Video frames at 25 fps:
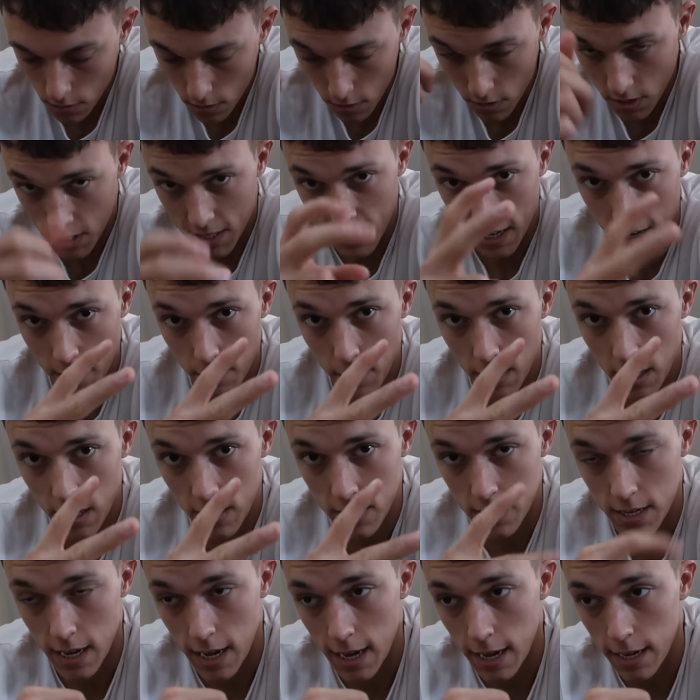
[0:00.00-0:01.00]
second meal
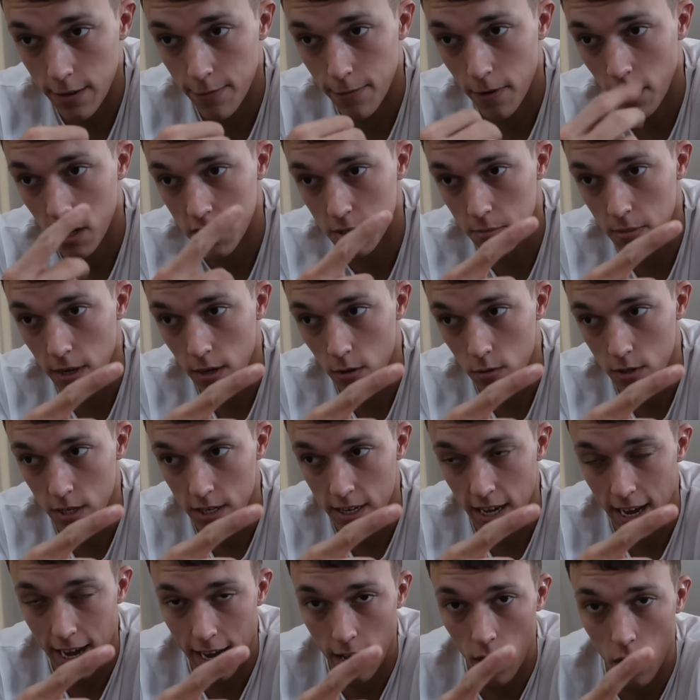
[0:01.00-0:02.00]
of the day. First meal
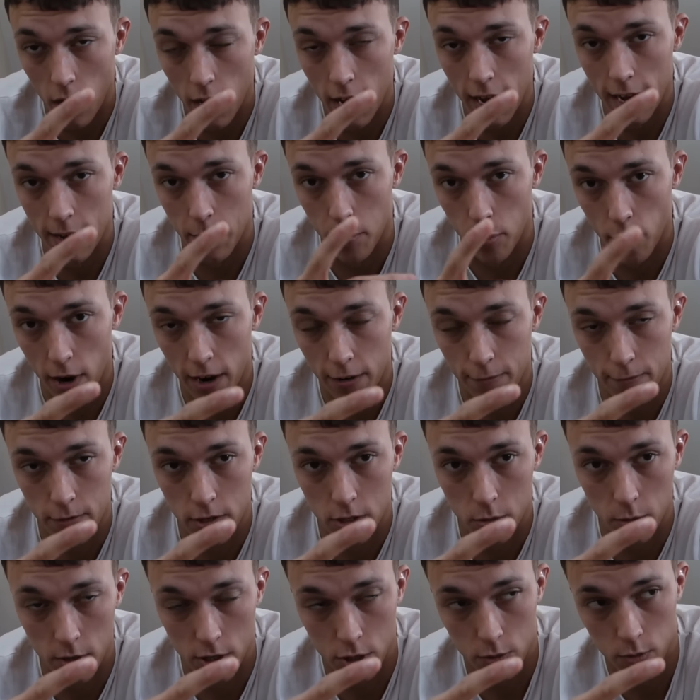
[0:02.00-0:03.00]
today, I had
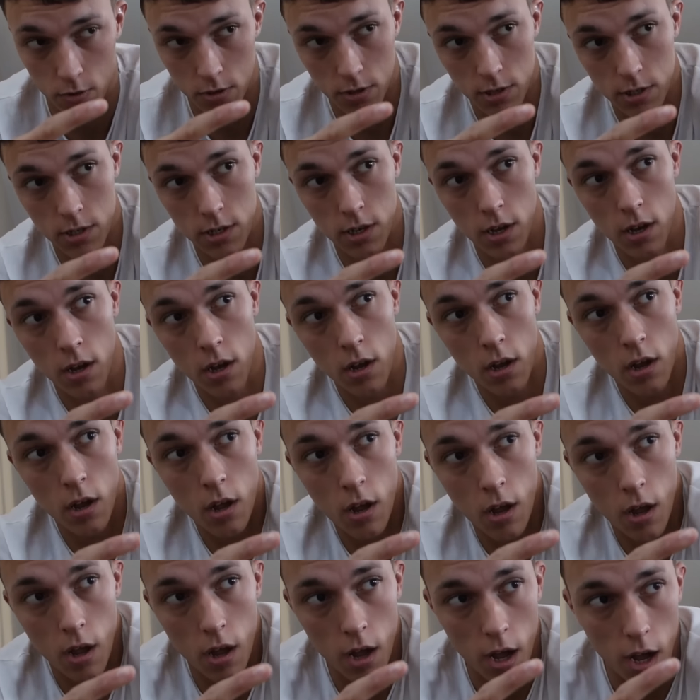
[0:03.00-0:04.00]
breakfast, which was
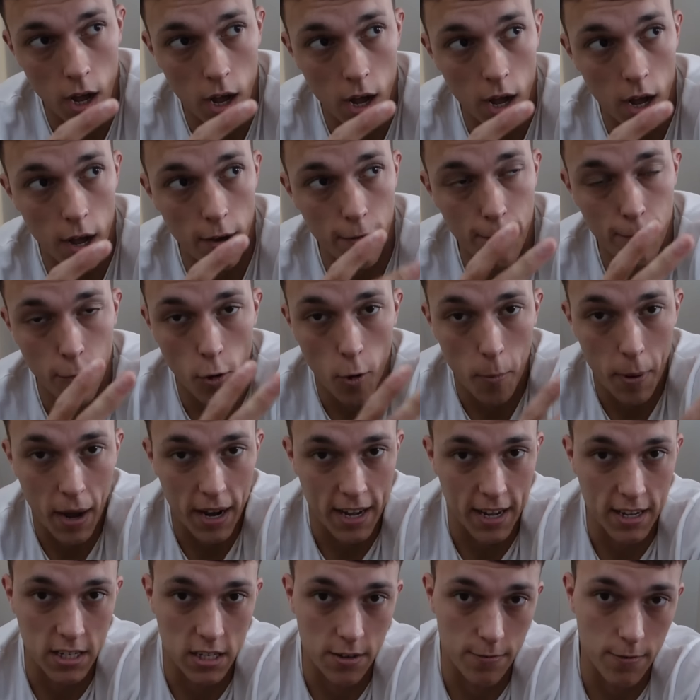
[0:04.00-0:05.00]
4
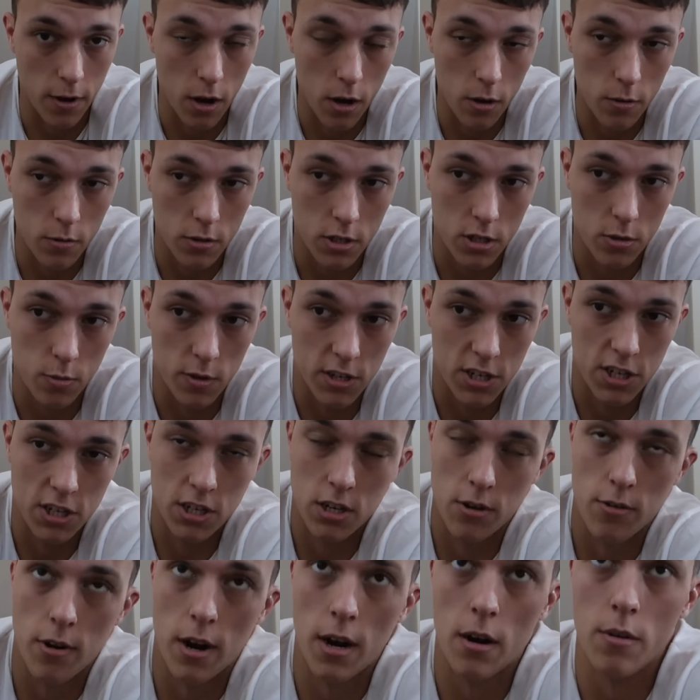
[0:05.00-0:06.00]
packets of oats, which
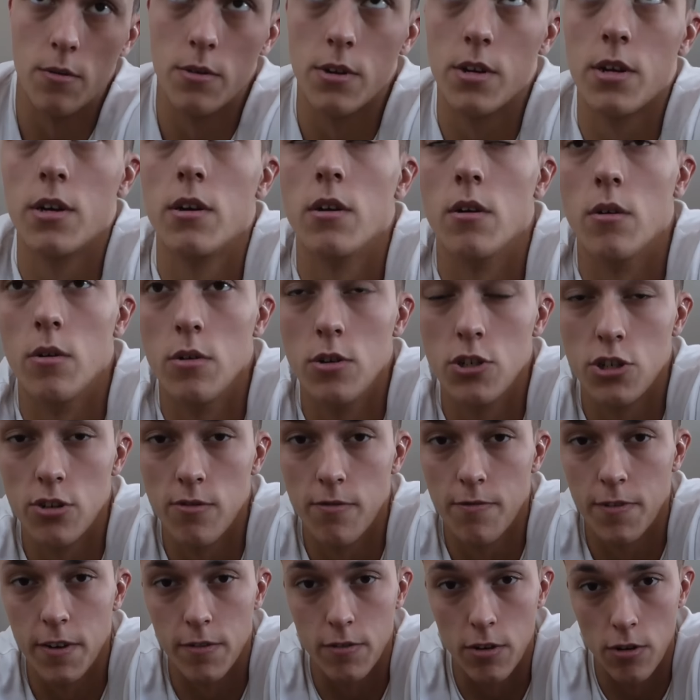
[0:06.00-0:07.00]
is around
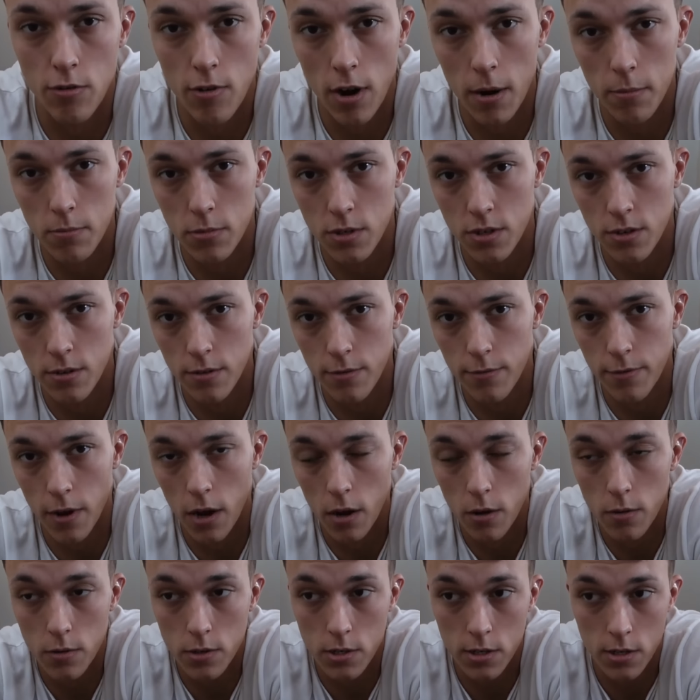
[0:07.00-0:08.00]
150 grams
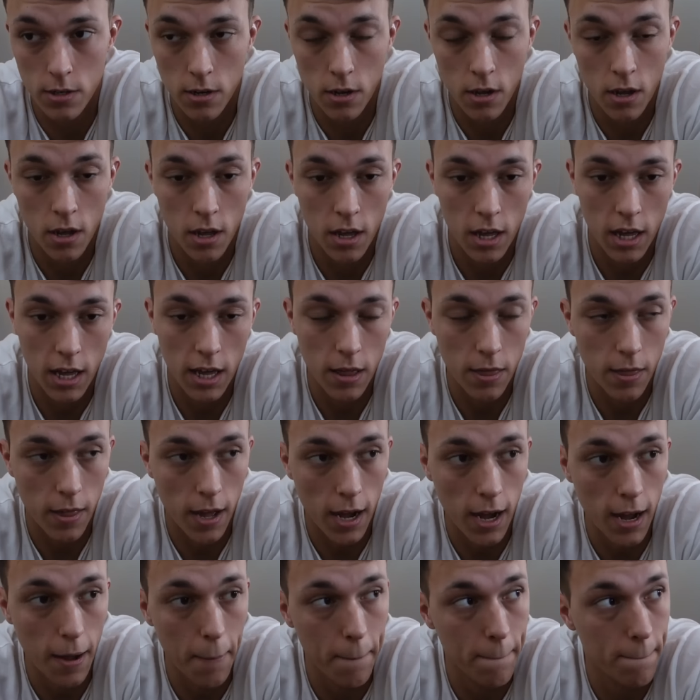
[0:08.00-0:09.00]
of oats in
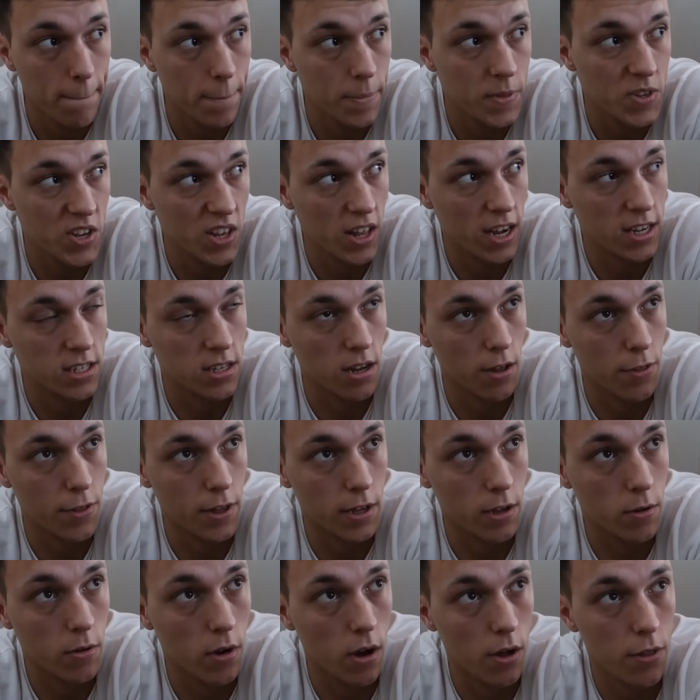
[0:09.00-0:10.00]
that. So that's, I
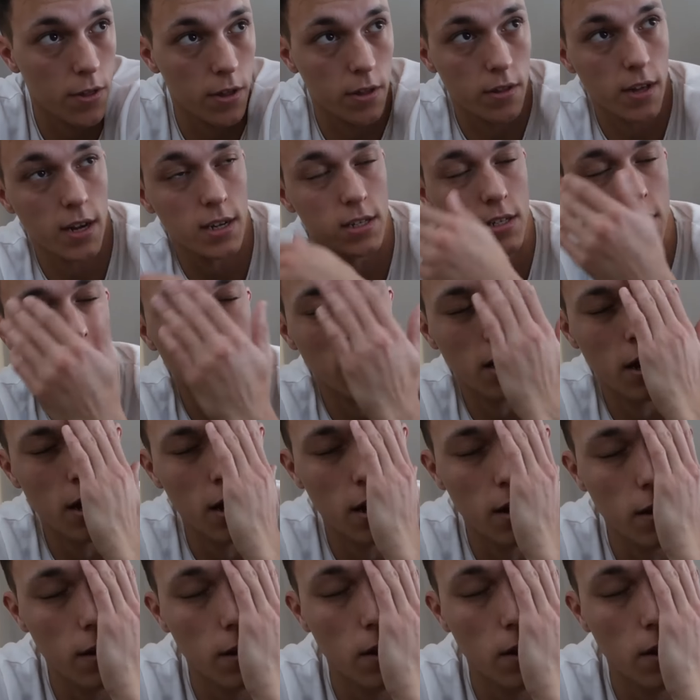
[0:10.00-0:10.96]
think that's 20,